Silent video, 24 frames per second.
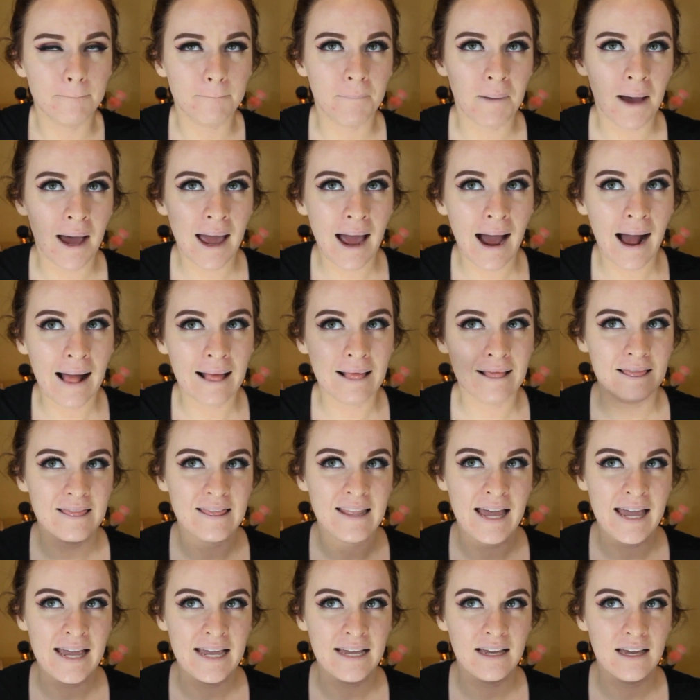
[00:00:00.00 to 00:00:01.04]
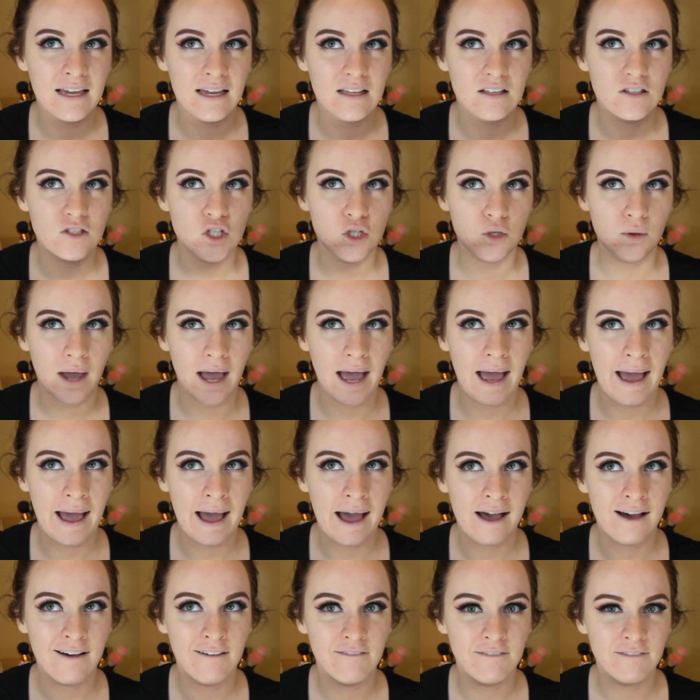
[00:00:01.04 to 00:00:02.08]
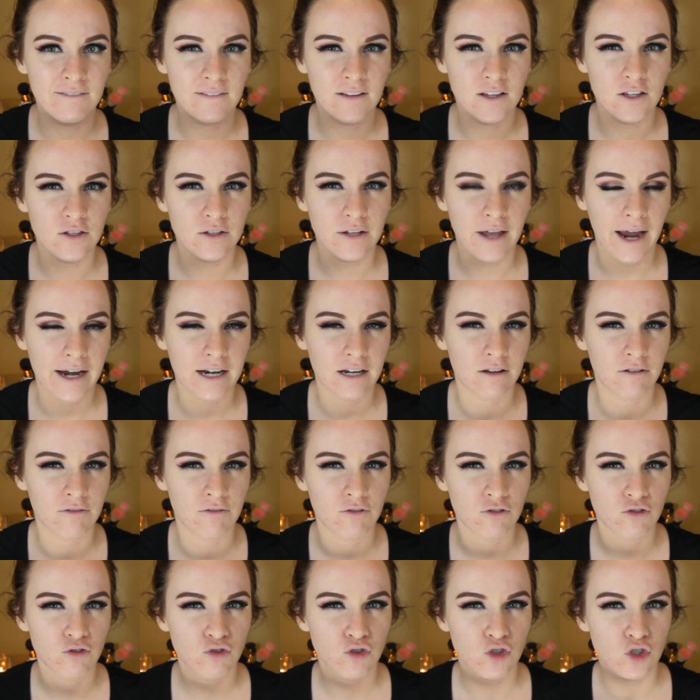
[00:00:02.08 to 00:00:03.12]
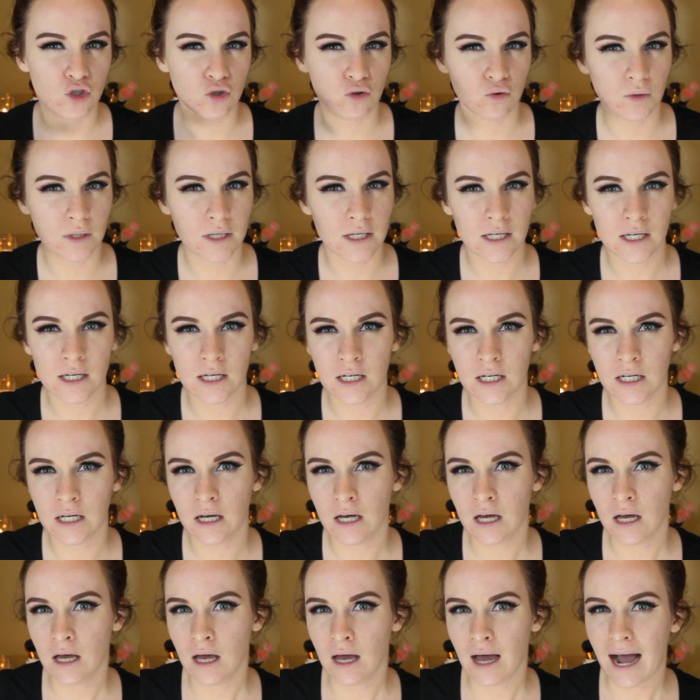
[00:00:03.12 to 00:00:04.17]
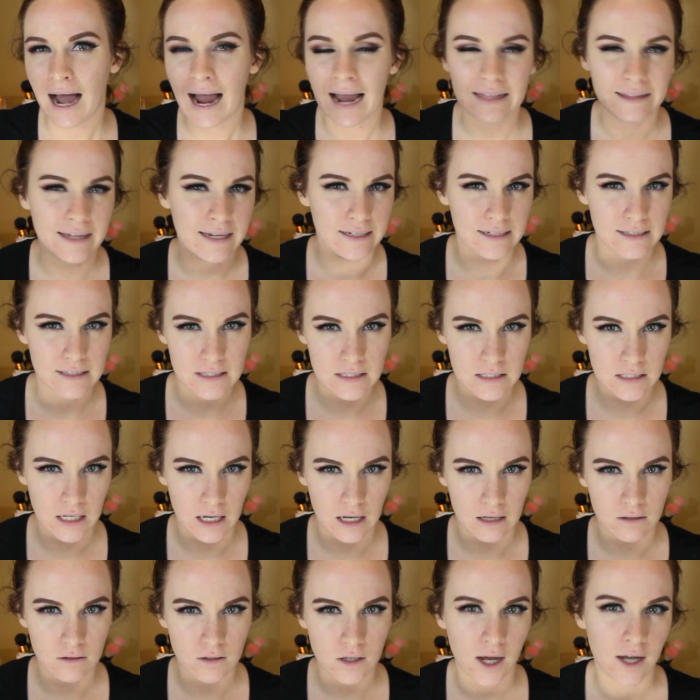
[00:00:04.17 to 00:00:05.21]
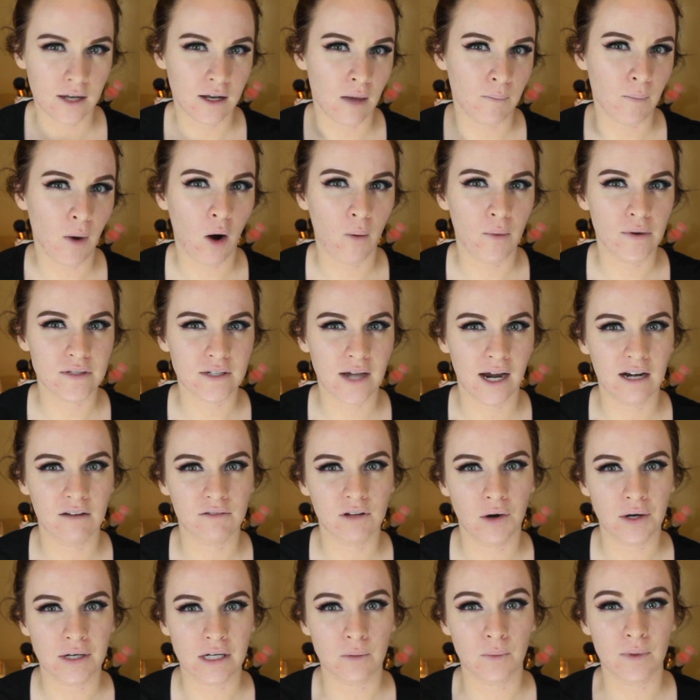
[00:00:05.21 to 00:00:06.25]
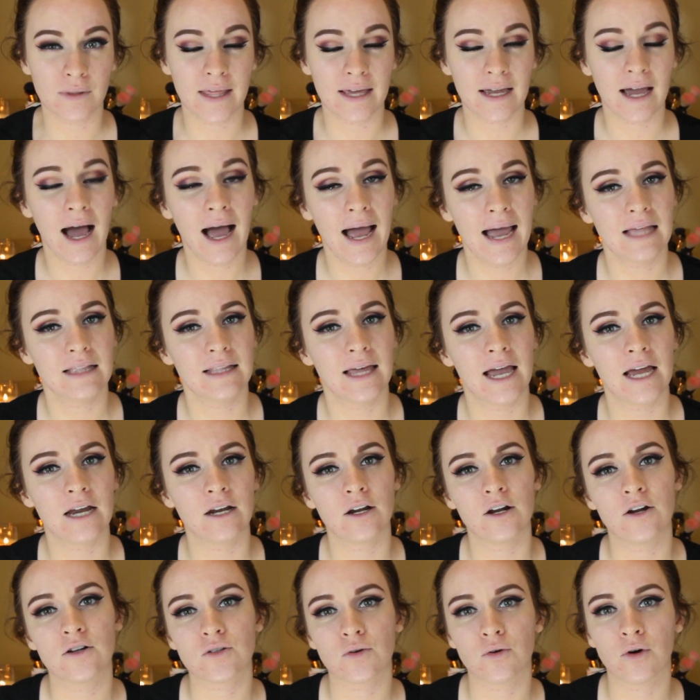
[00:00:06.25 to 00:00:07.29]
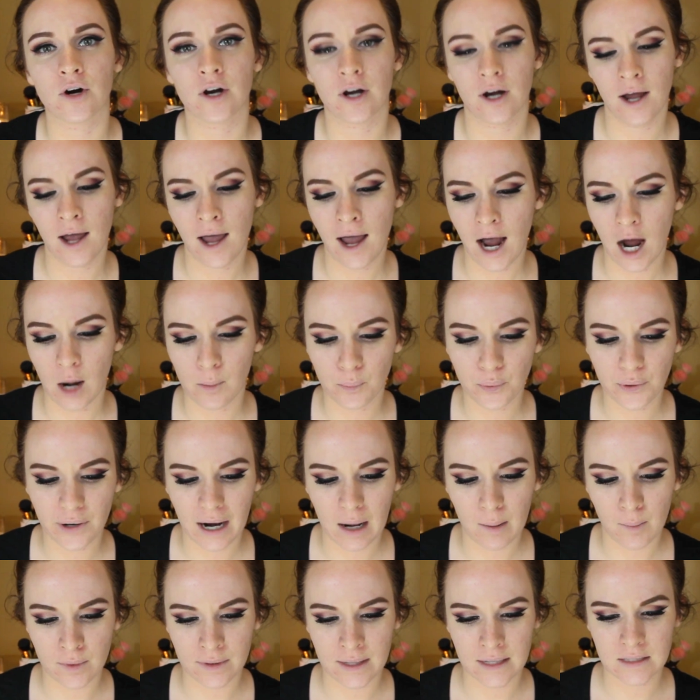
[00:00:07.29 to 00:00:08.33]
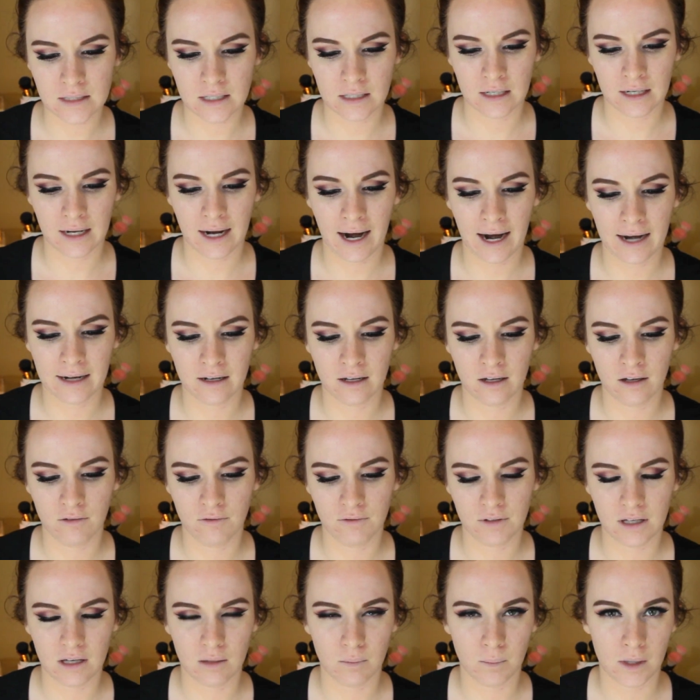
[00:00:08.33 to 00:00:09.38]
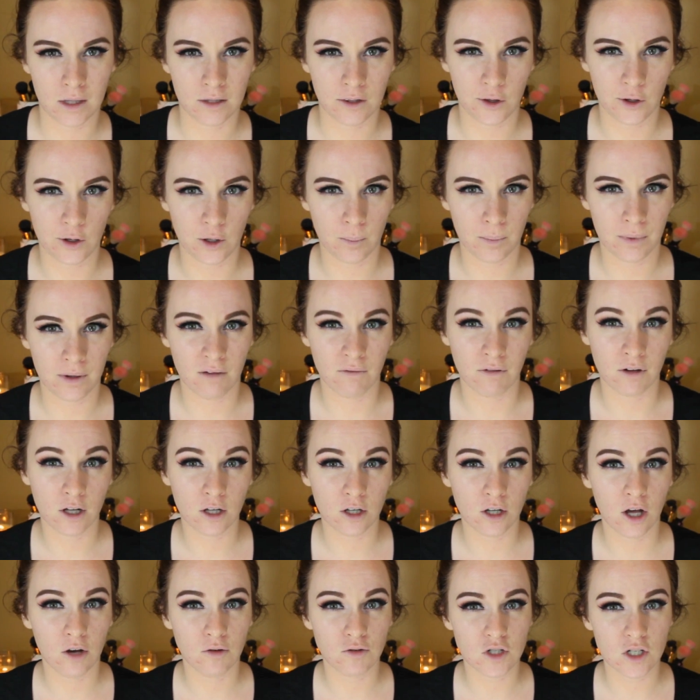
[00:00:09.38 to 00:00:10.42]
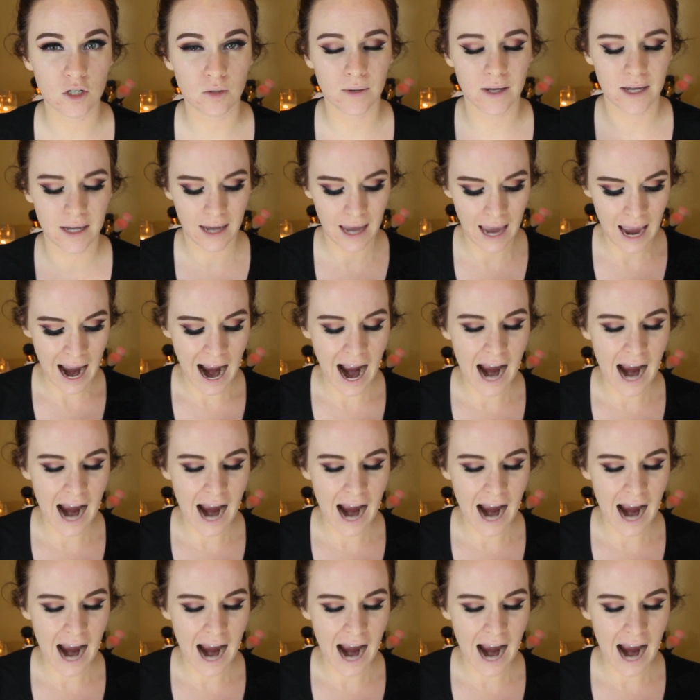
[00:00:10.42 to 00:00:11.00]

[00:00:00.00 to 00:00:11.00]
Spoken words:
But I like to have kind of dewy, highlighted skin, and I'm always kind of going in with like highlighters or a primer that's going to kind of give me a little bit of a glow to it.